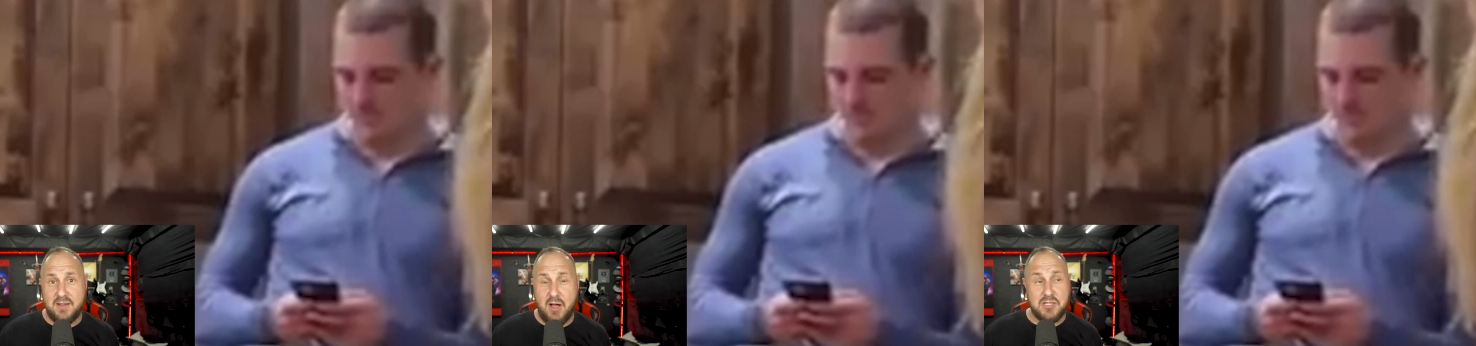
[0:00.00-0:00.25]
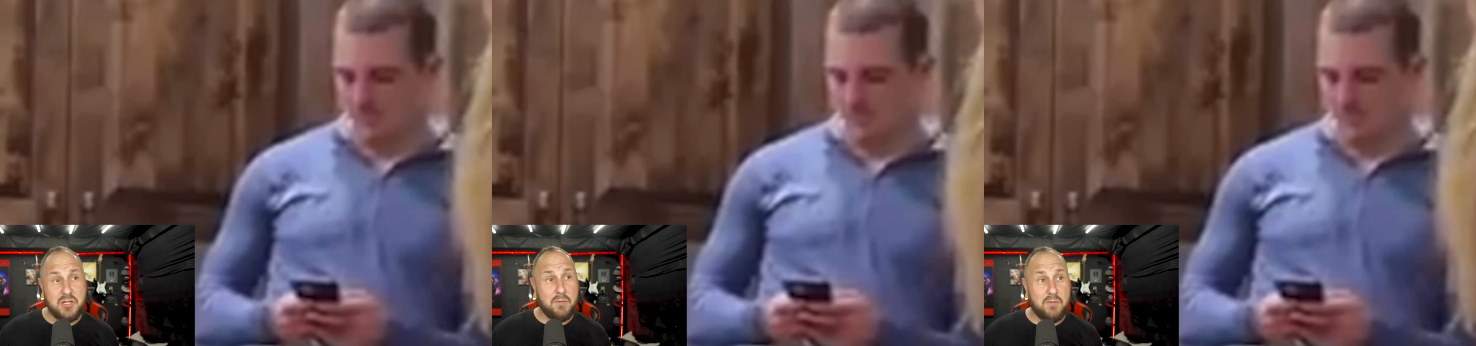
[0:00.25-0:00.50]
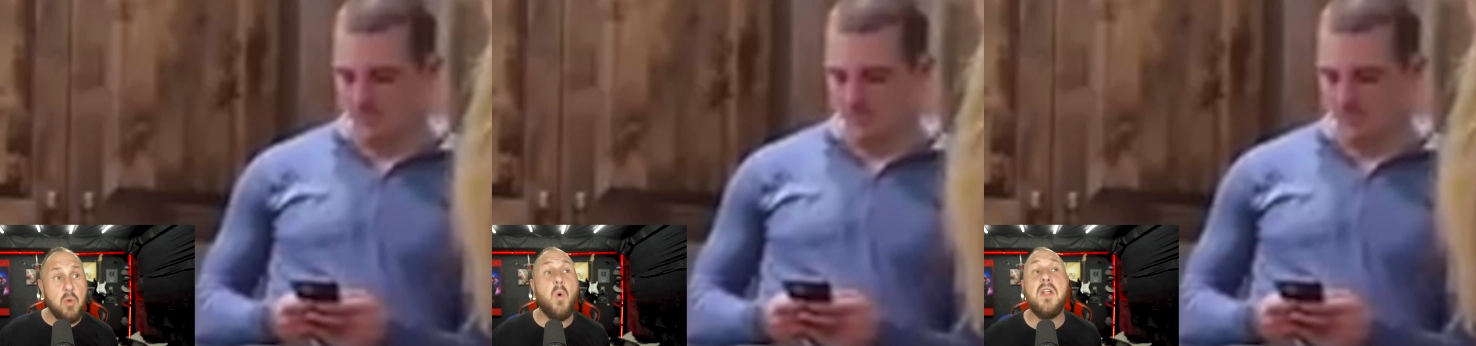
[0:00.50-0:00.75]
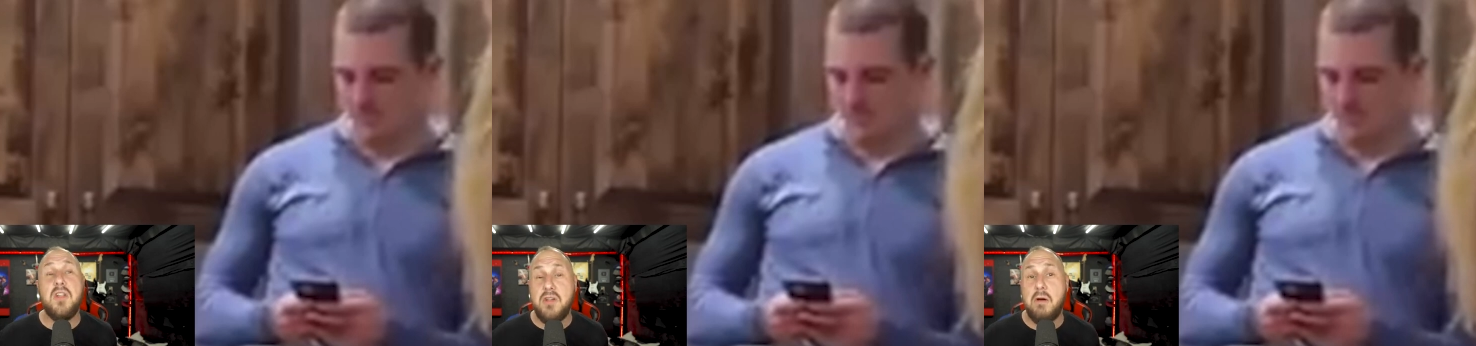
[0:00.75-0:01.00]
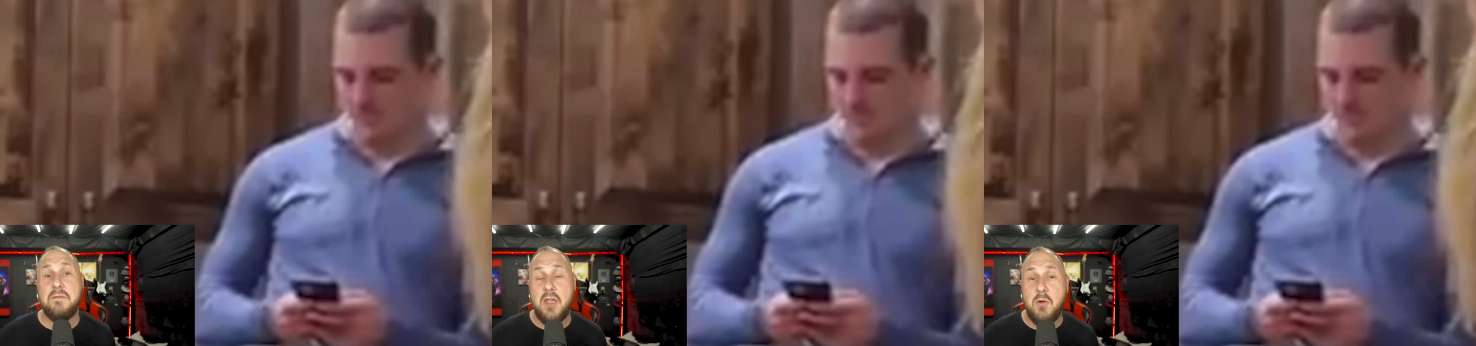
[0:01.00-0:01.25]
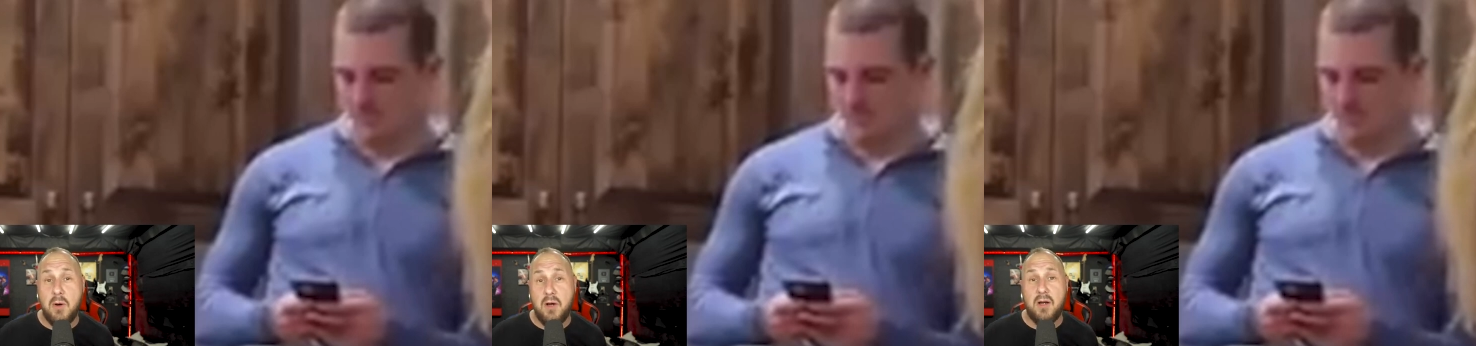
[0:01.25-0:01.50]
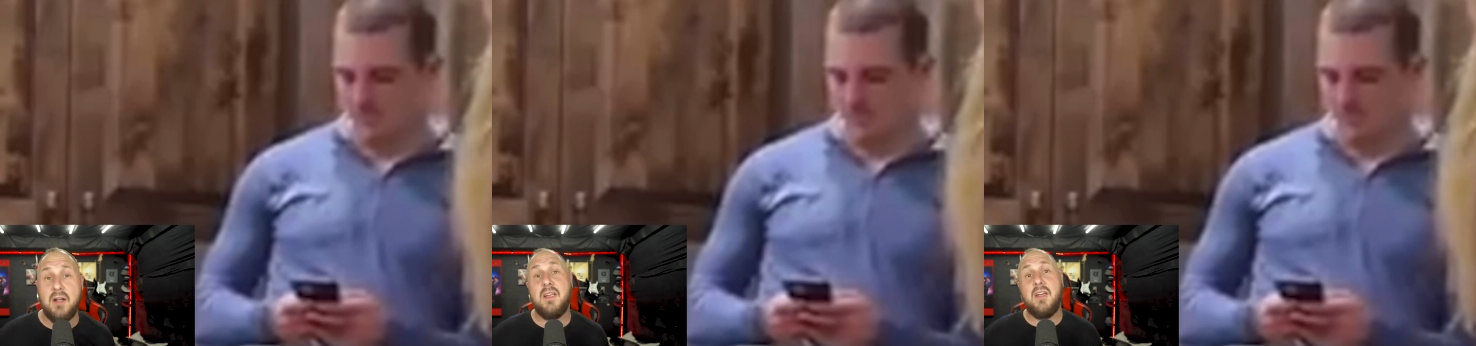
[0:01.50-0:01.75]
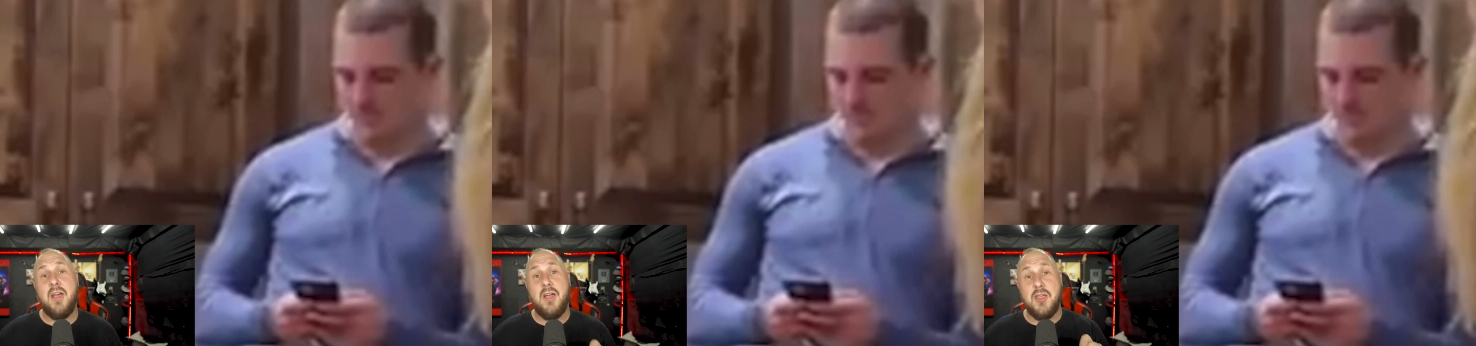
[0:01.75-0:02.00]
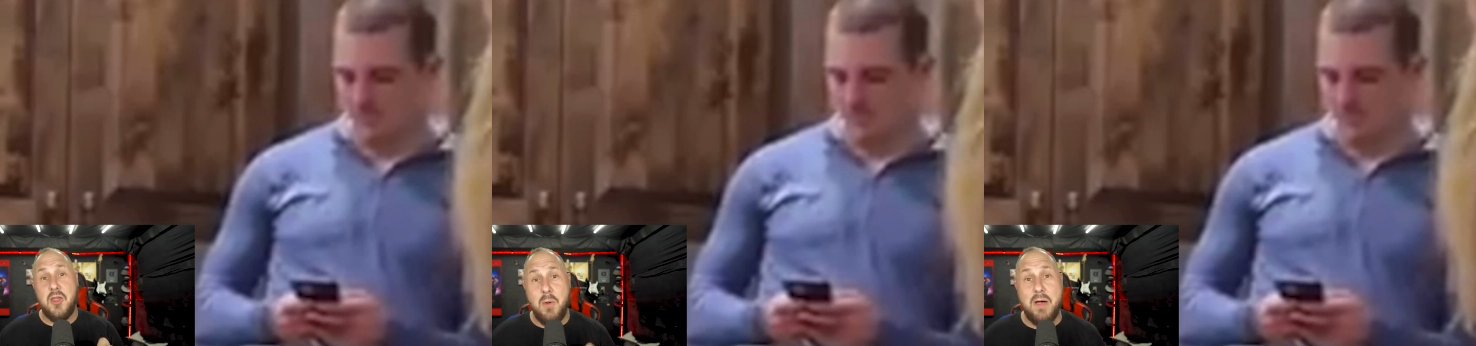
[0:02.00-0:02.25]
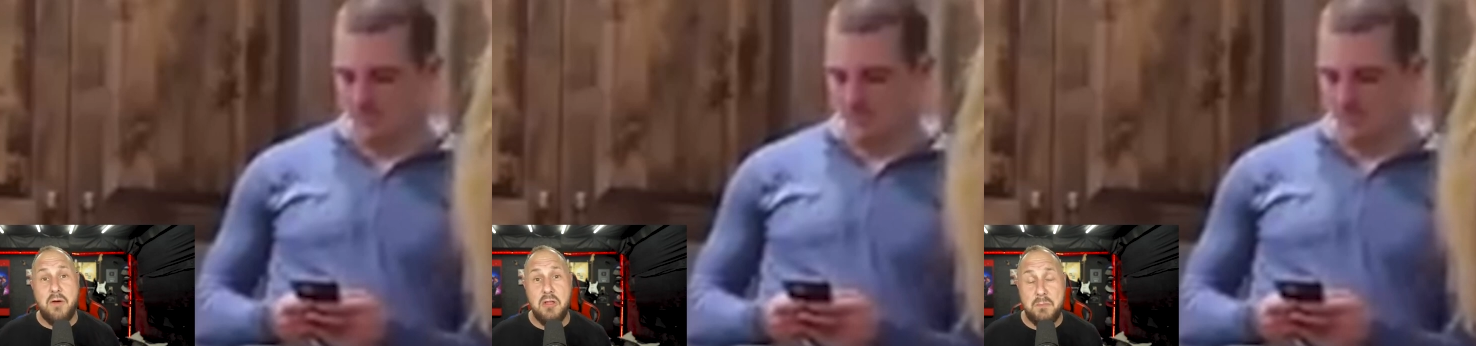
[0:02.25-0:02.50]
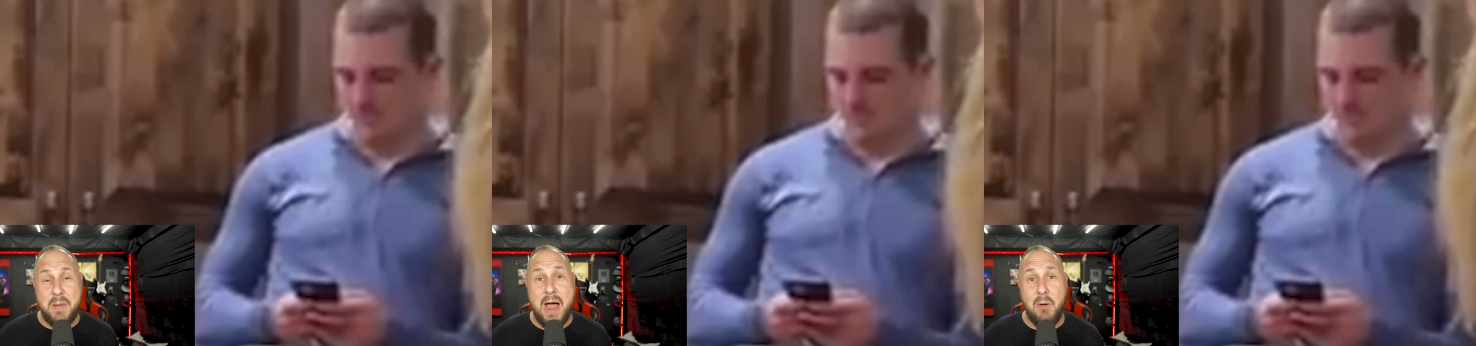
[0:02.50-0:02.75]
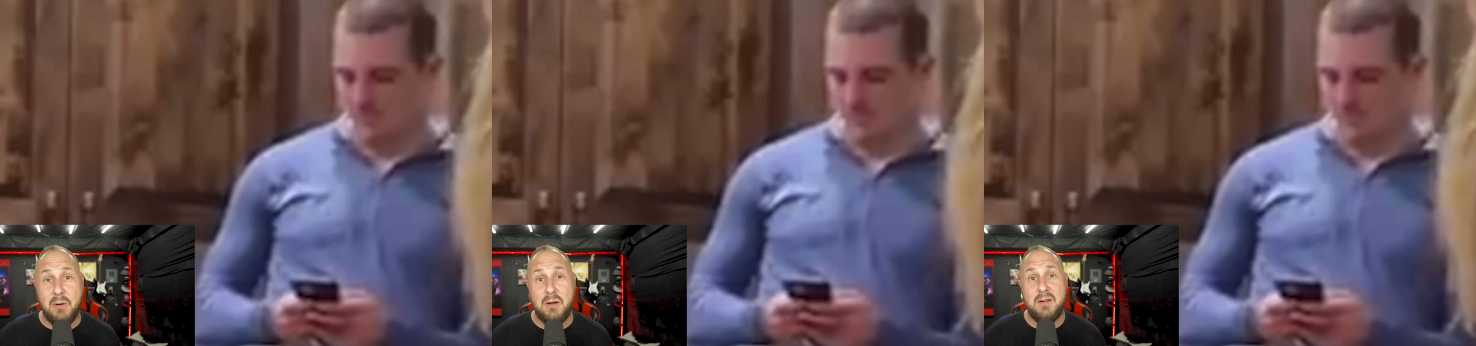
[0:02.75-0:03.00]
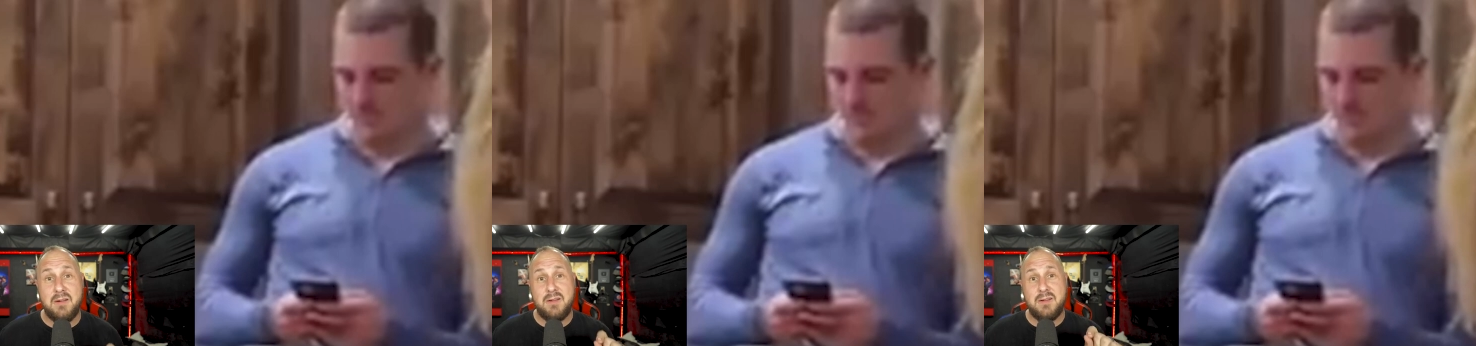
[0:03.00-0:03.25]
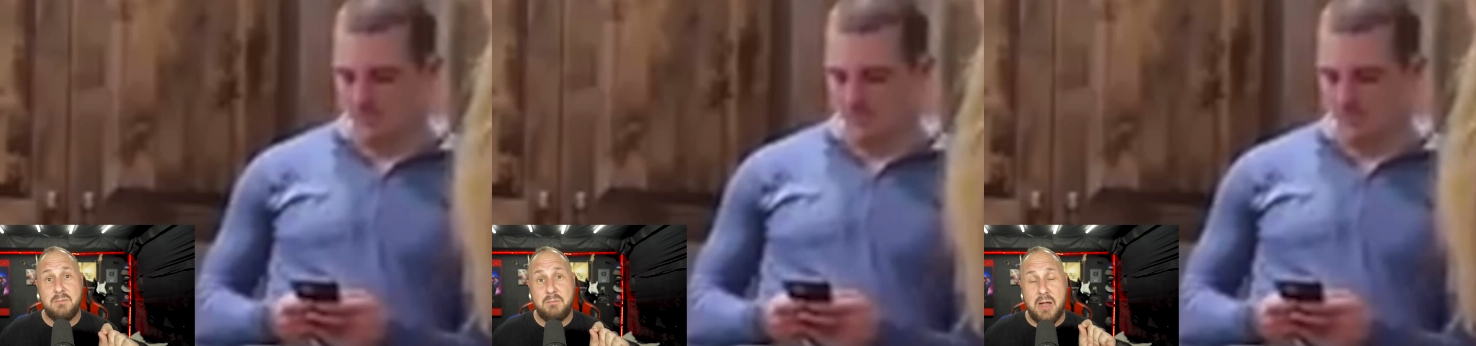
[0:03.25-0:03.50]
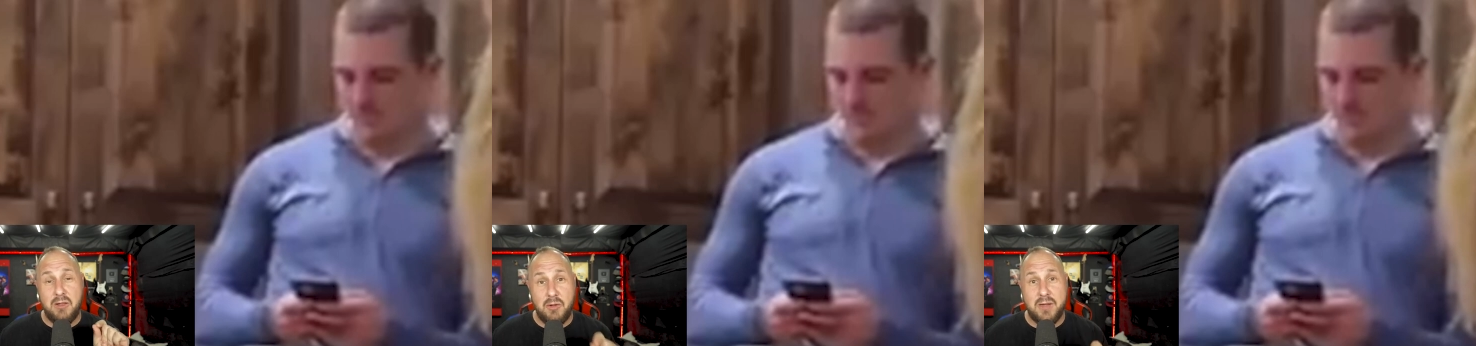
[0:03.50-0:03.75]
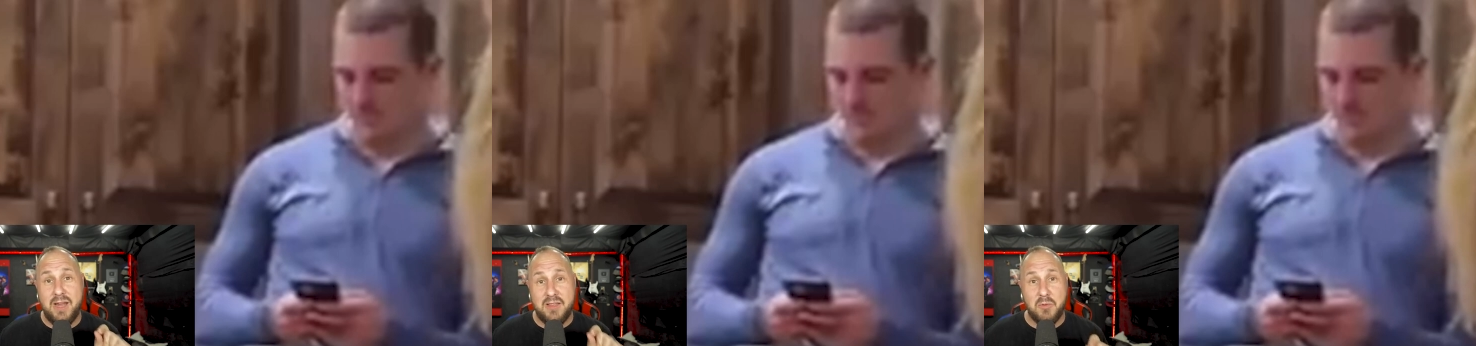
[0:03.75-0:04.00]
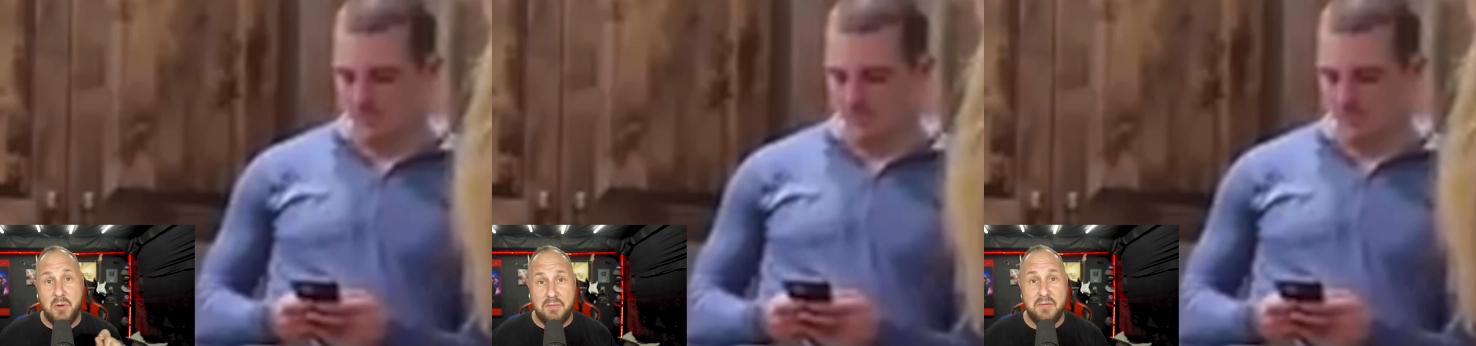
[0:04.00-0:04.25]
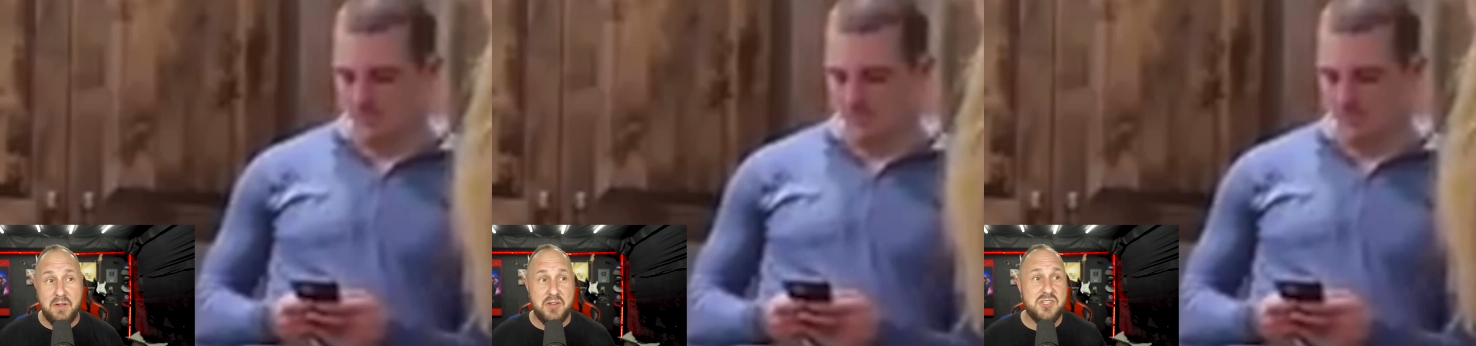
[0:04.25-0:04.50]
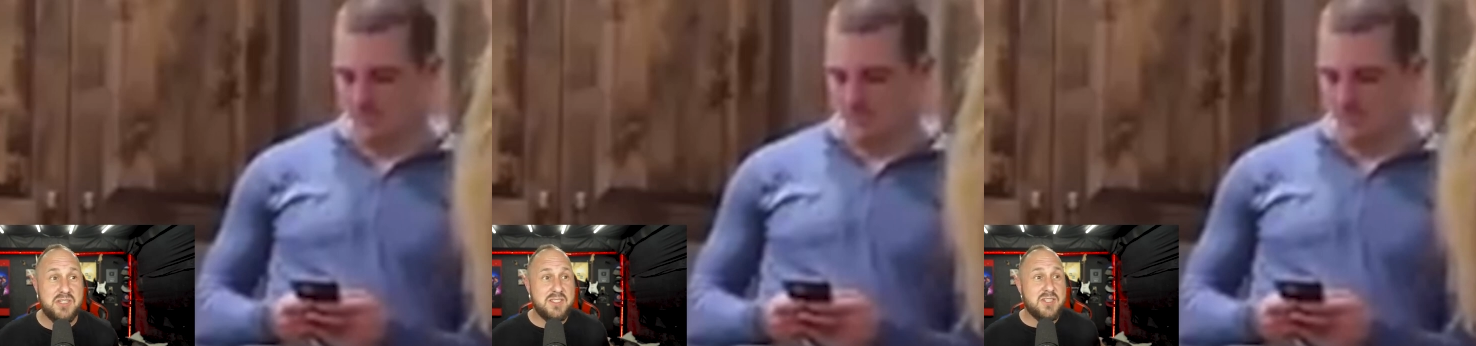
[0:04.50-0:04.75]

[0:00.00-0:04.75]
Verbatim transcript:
Speaker 1: Oscar, if you want to know if they were, you have all the power by looking at the raw footage.